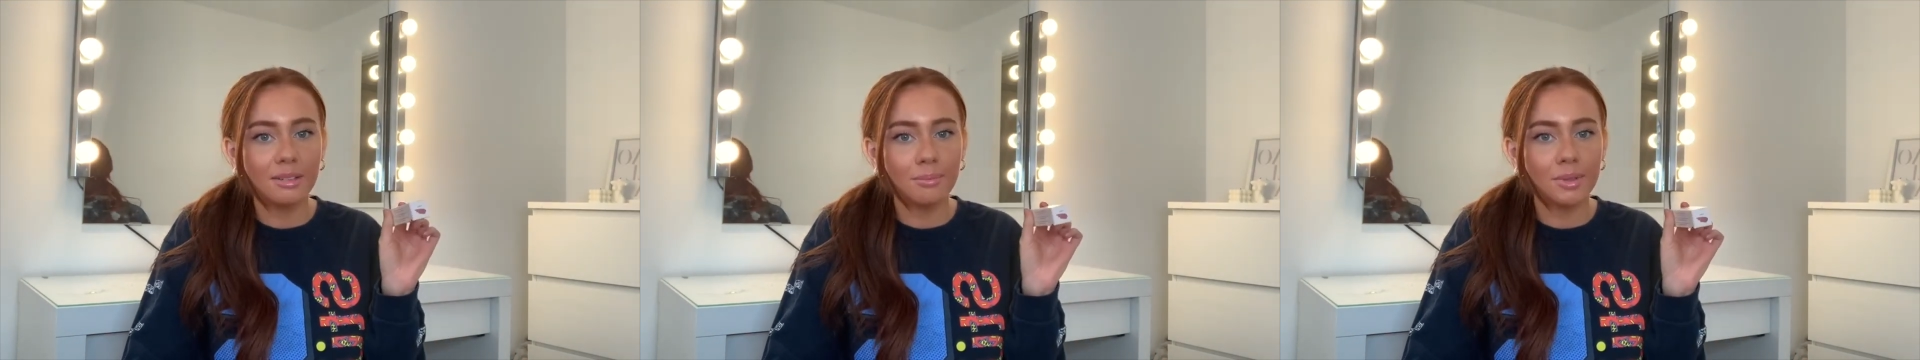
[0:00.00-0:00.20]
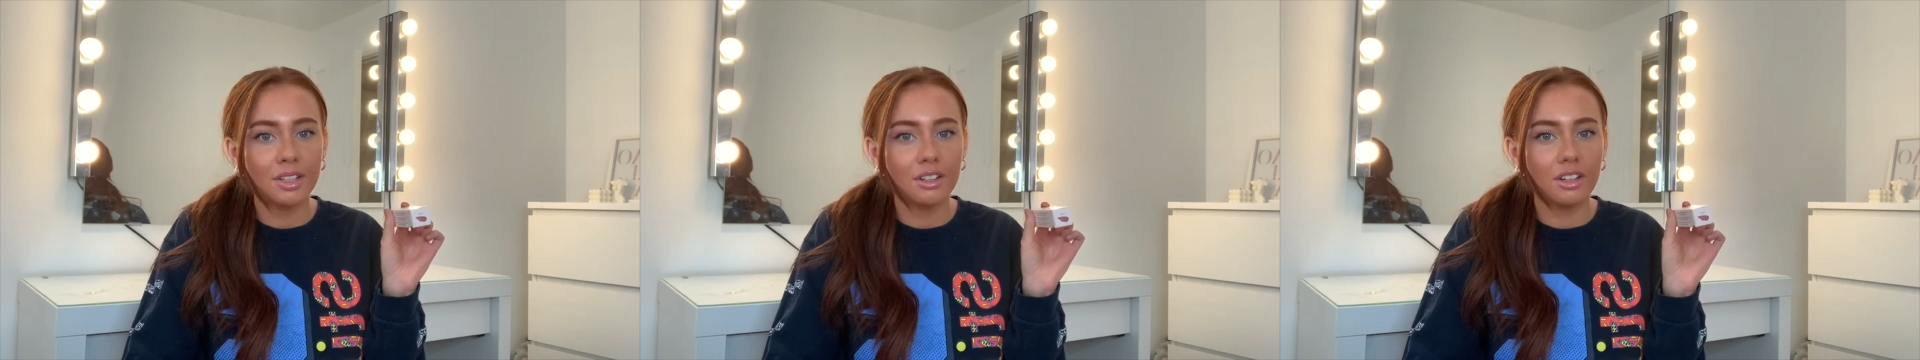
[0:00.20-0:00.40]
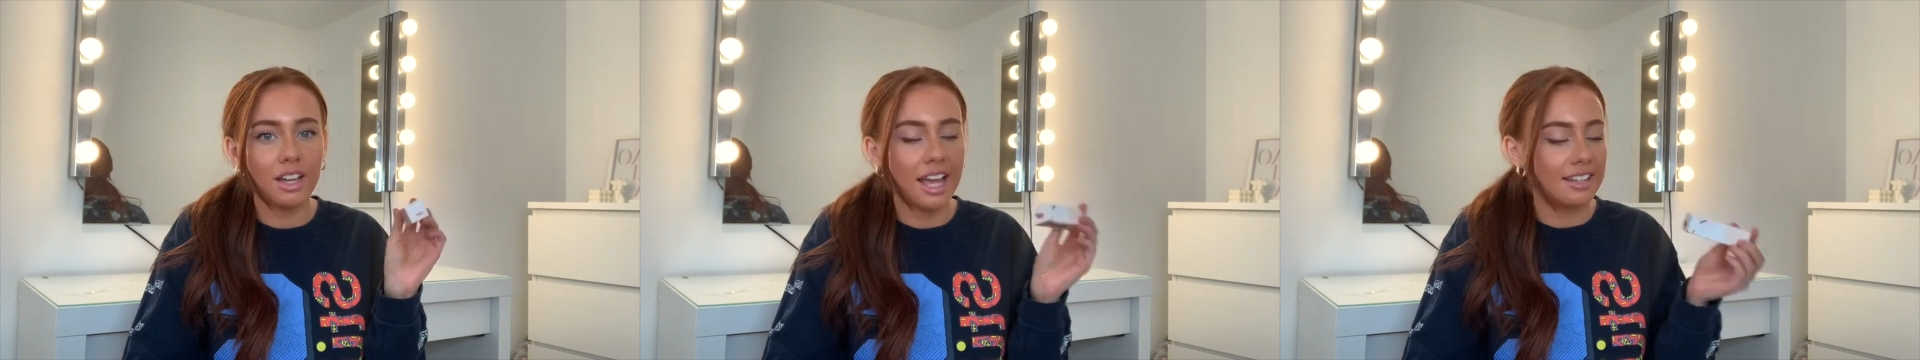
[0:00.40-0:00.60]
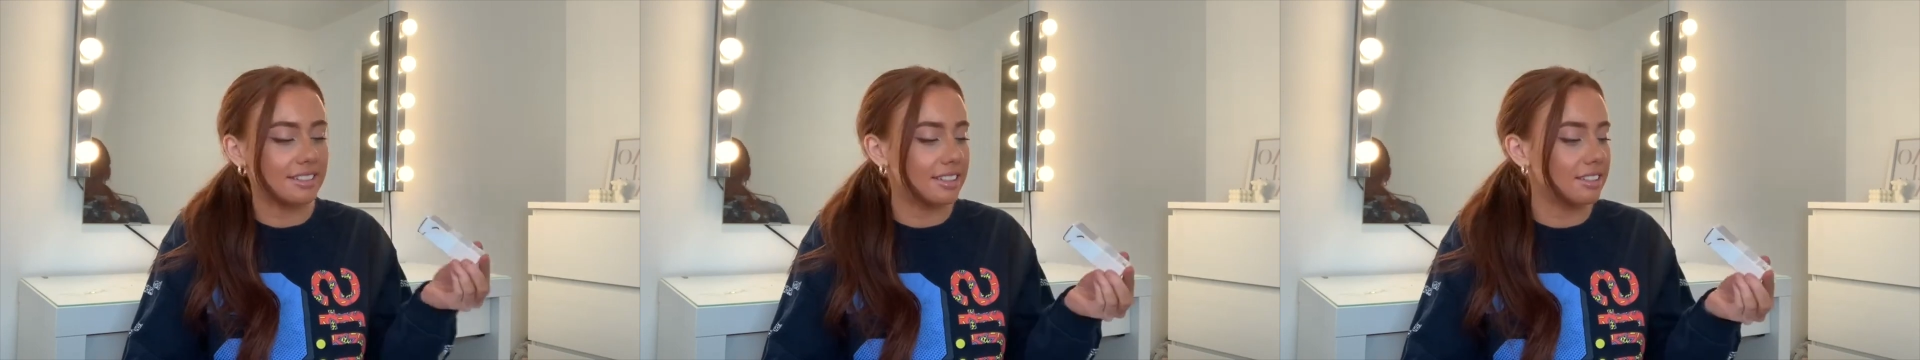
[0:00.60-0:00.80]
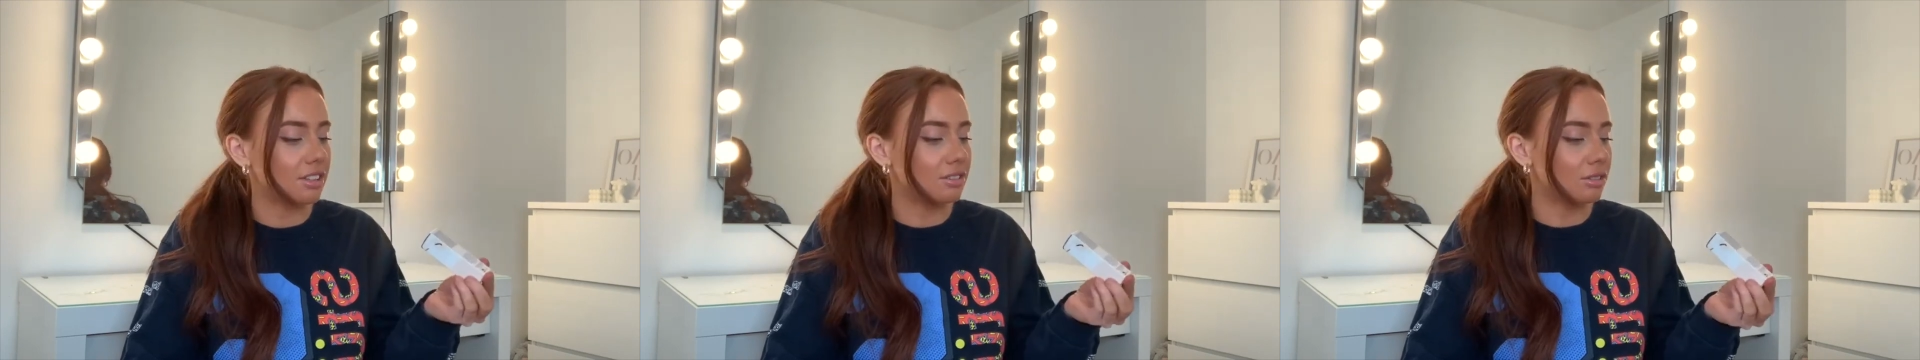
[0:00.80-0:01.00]
but the
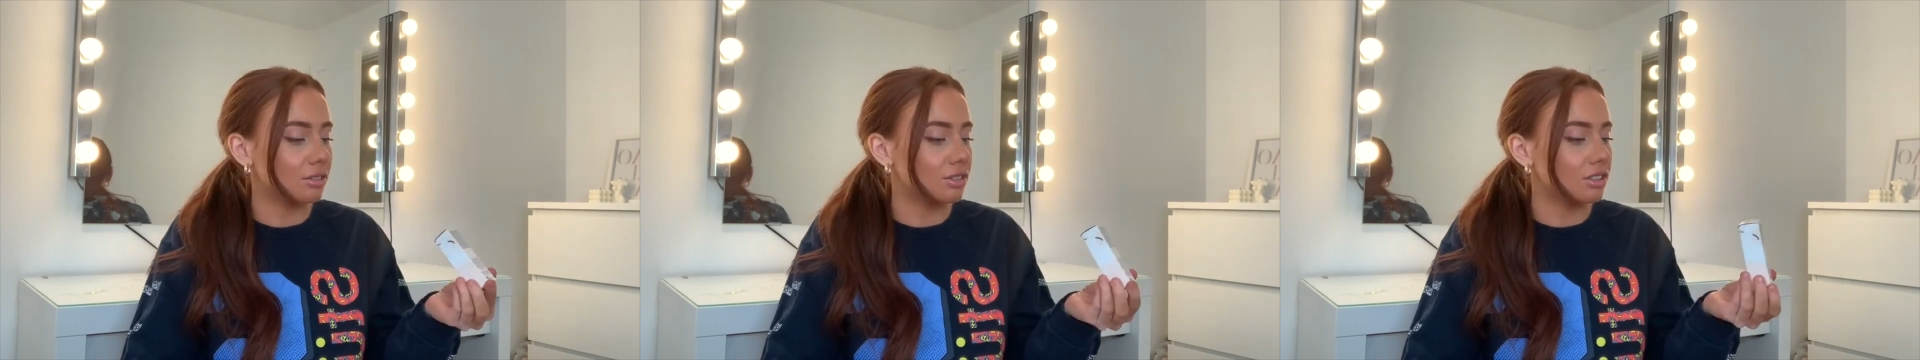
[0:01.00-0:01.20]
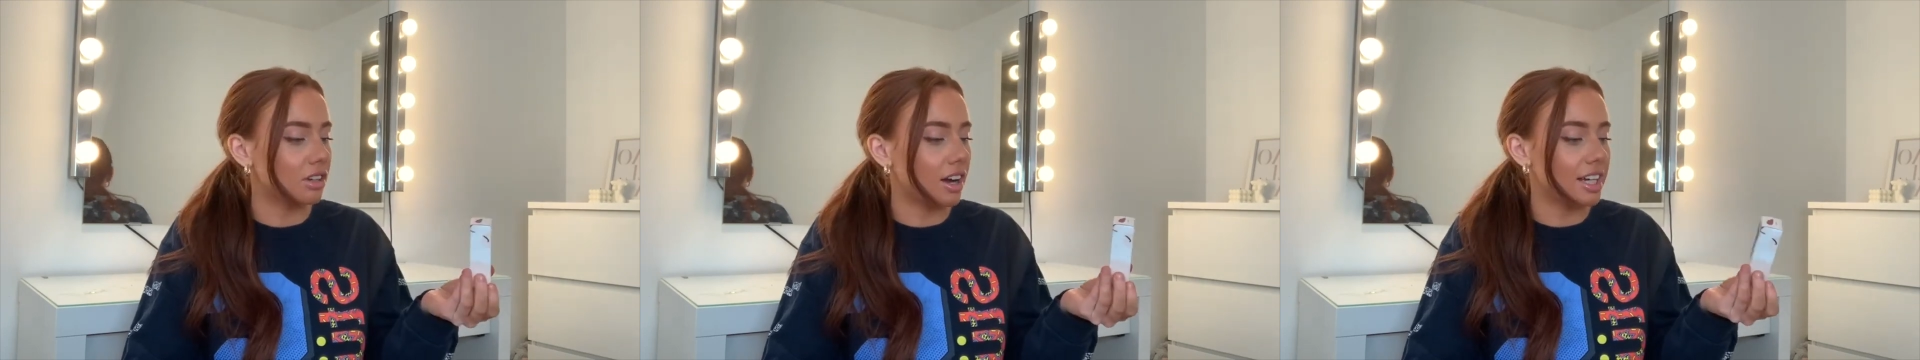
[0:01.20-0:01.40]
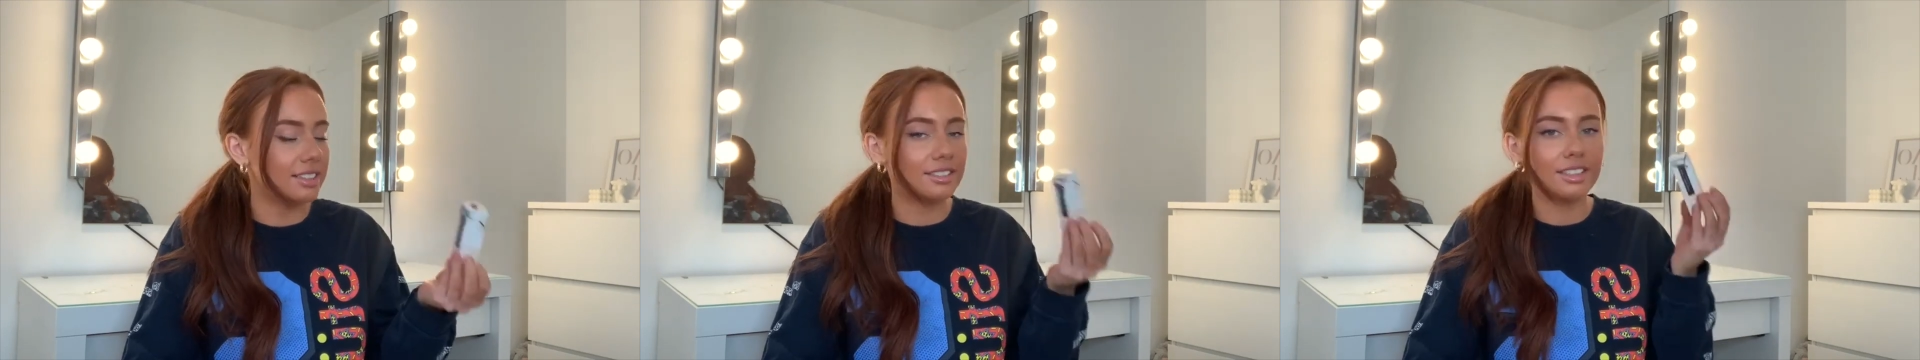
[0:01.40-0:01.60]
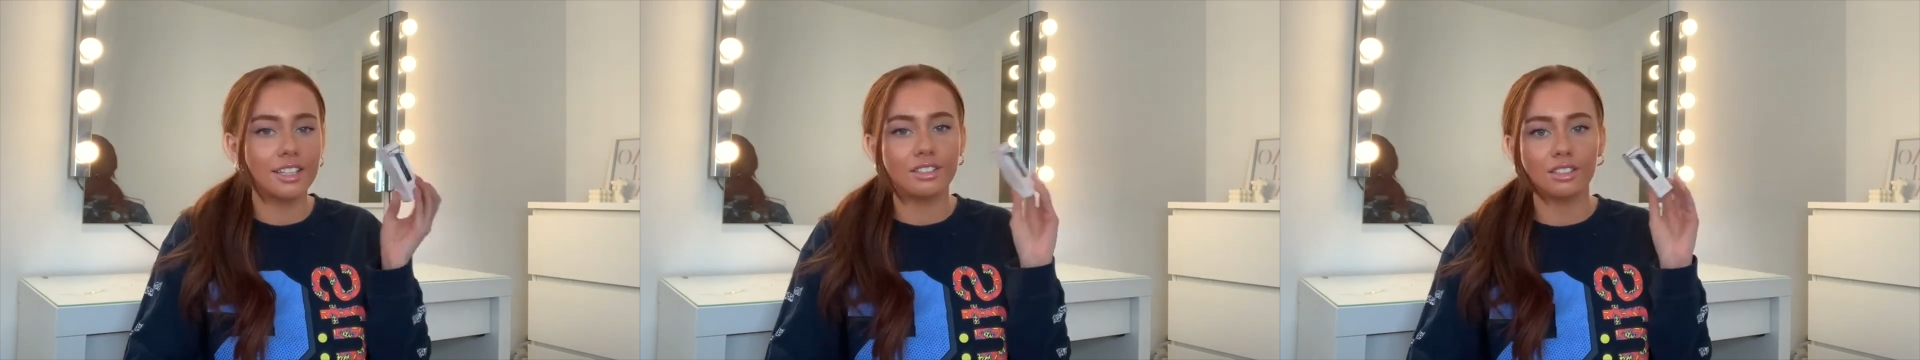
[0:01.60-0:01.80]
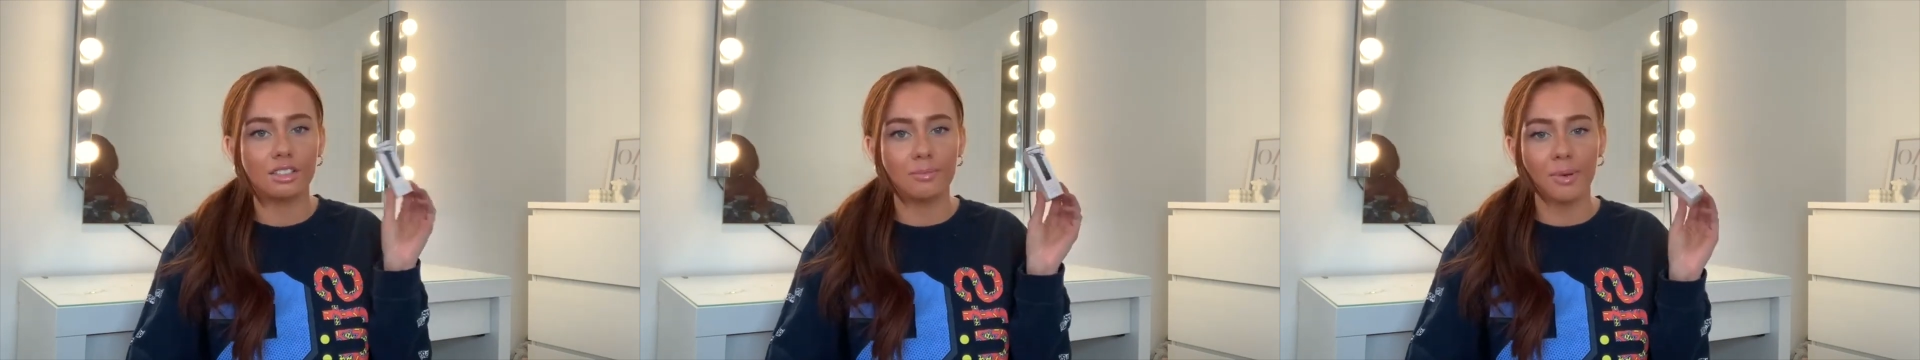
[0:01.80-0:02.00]
S's are dollar signs. It's
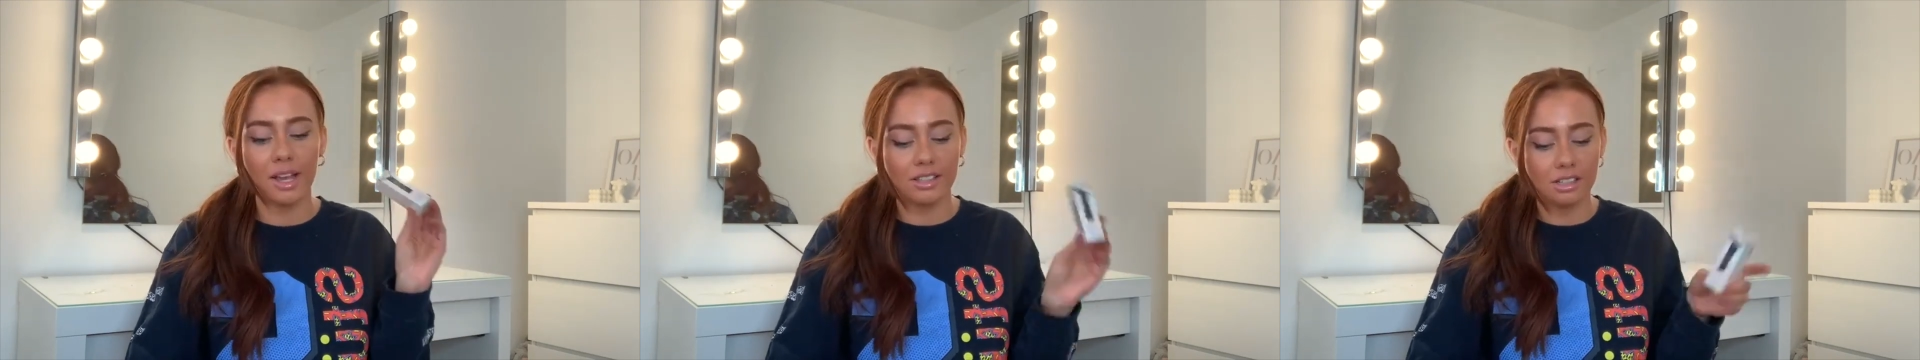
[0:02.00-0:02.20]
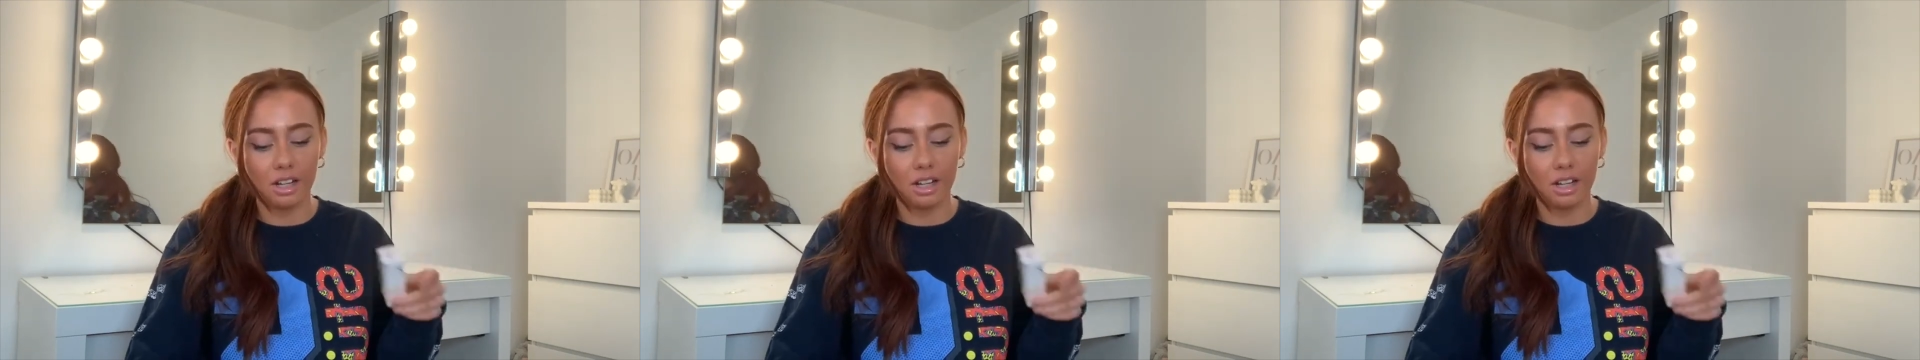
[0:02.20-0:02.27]
just the best.